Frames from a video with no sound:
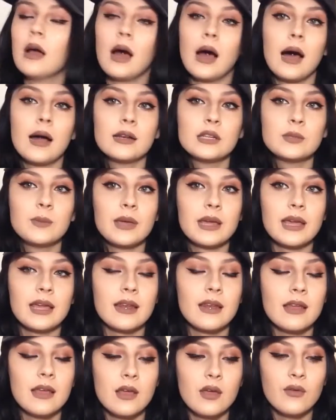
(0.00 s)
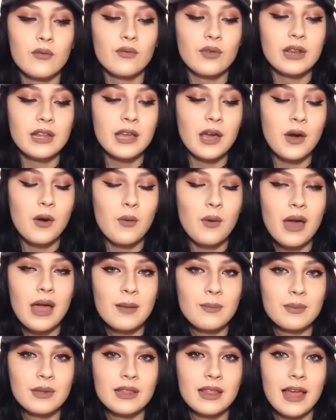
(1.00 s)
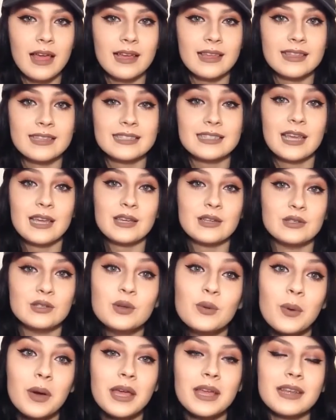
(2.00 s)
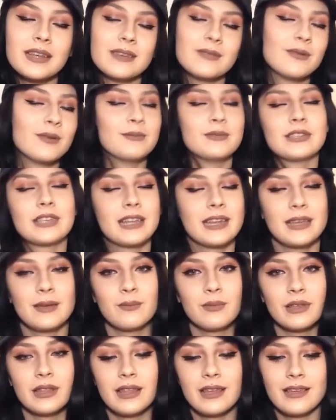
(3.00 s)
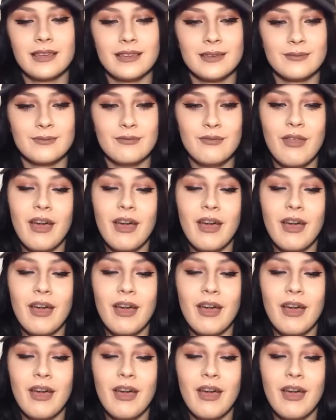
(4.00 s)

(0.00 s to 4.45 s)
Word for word: i'll just make a video and be like this is how you do it no, i'm just kidding but like